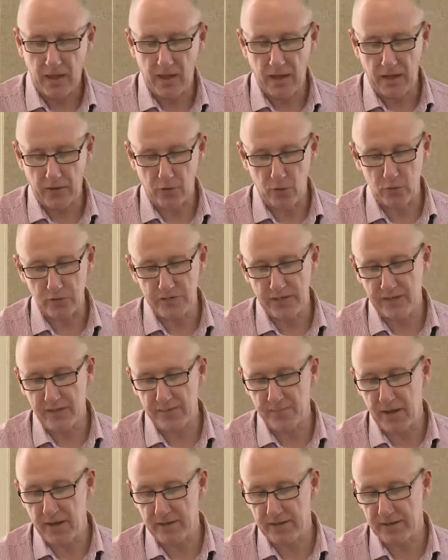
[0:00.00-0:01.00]
An audience
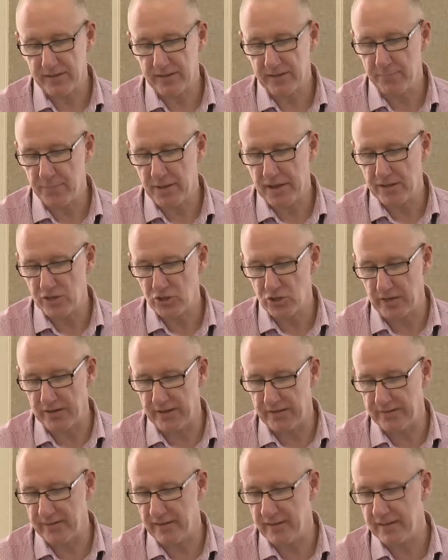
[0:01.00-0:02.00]
participation
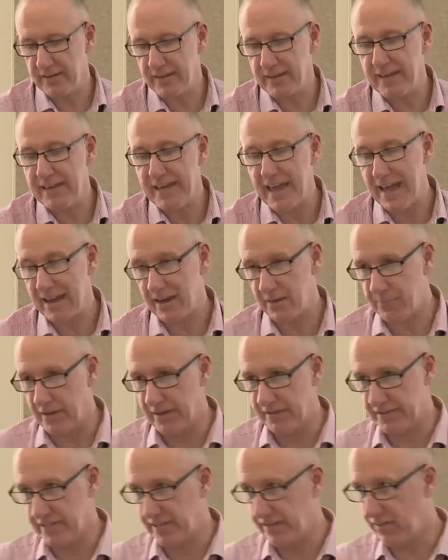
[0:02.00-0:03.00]
is a key
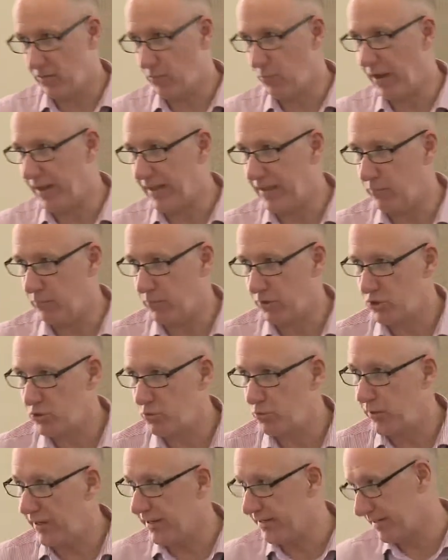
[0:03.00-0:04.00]
element in the way in which
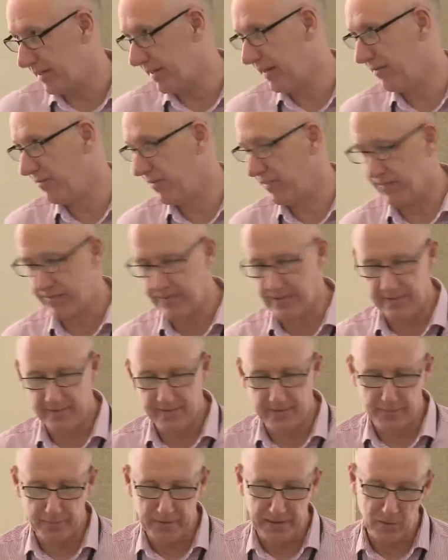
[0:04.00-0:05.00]
we deliver the
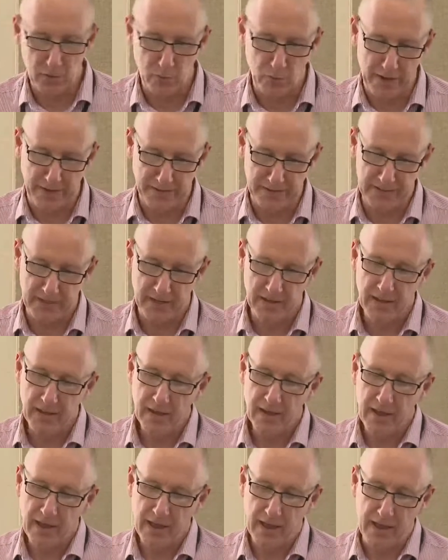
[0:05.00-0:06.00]
system in Gwent.
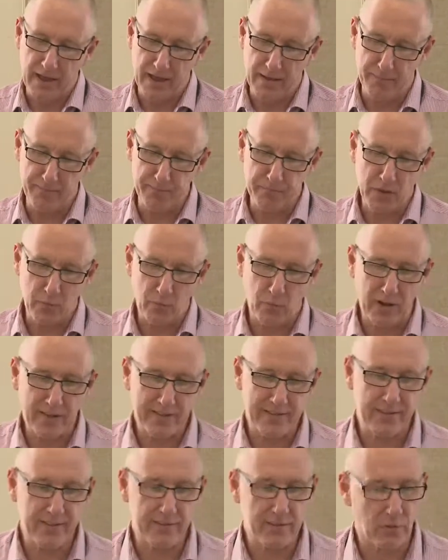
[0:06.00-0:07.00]

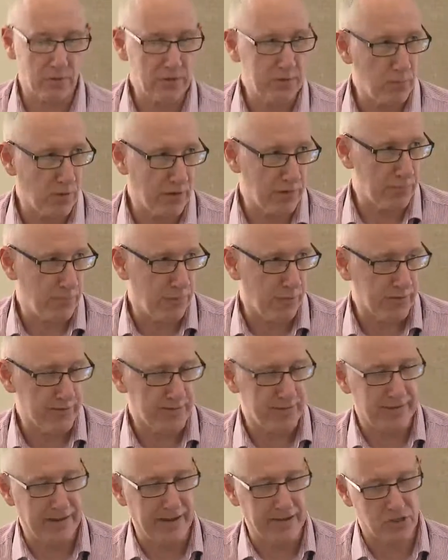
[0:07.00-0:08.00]
Whilst there's only one
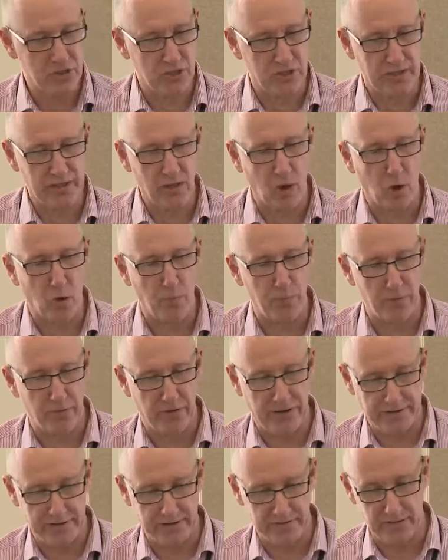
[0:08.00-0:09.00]
person actually
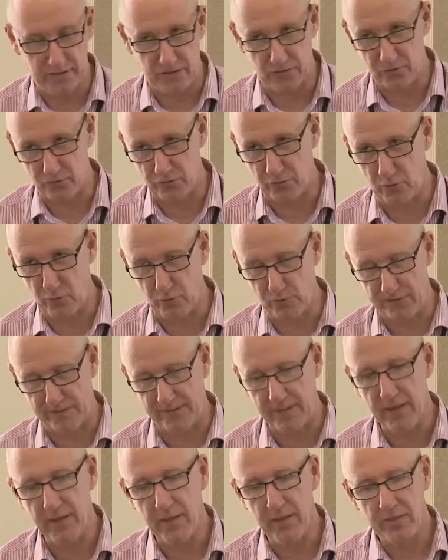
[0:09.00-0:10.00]
operating the
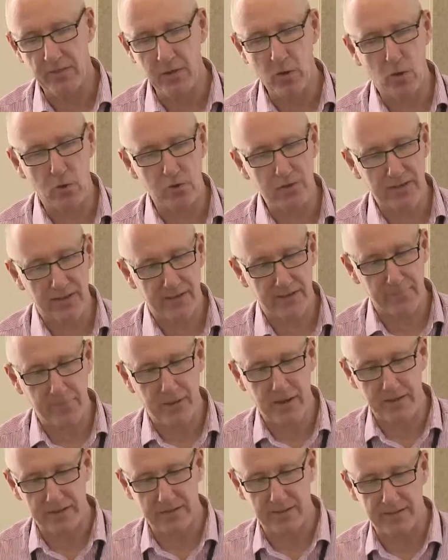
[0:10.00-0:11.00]
controls, the audience
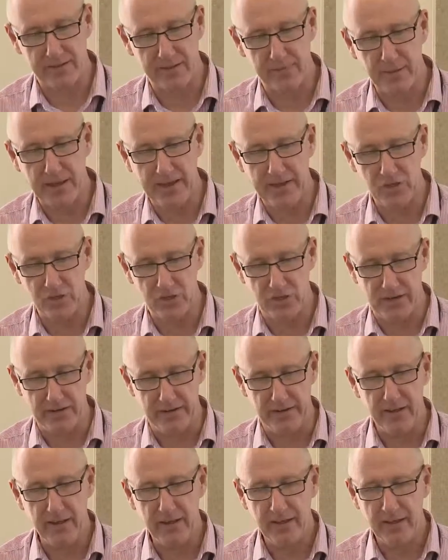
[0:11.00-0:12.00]
participation